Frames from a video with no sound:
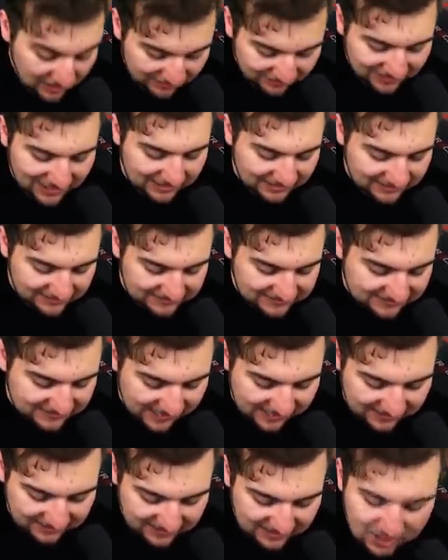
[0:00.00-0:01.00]
Like it's
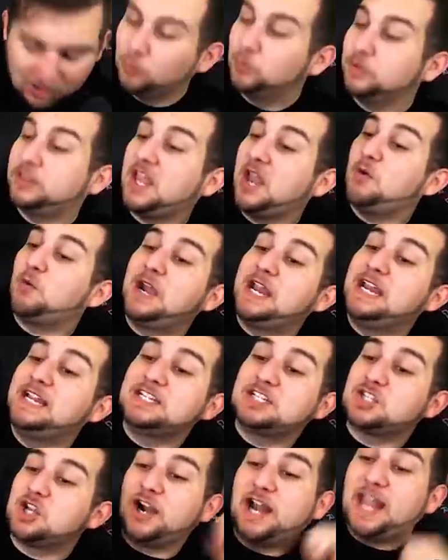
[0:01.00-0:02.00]
like would they
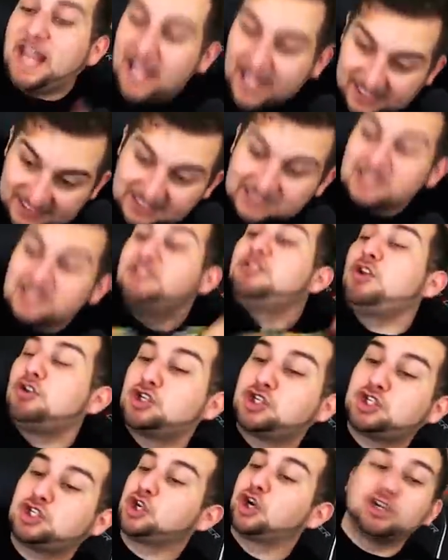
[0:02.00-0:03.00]
raise their hands and then their
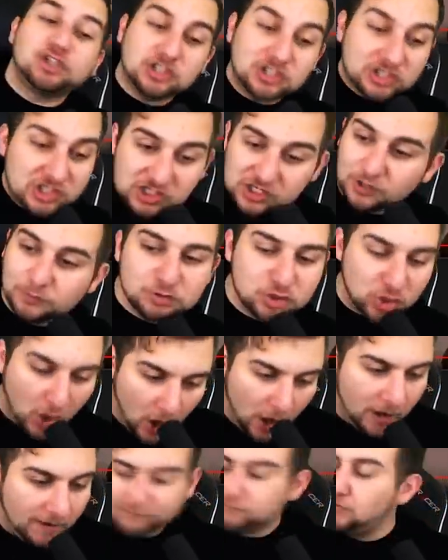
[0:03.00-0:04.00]
shirt just comes
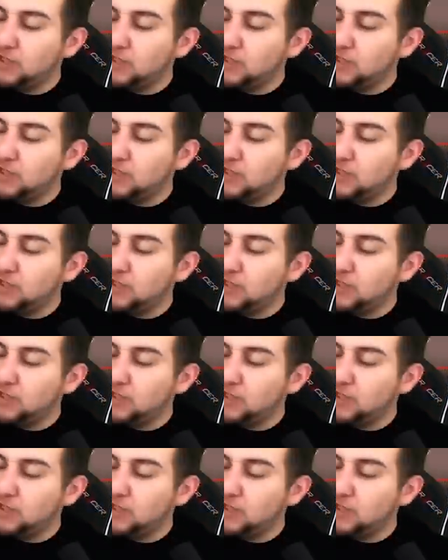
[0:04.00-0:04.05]
off?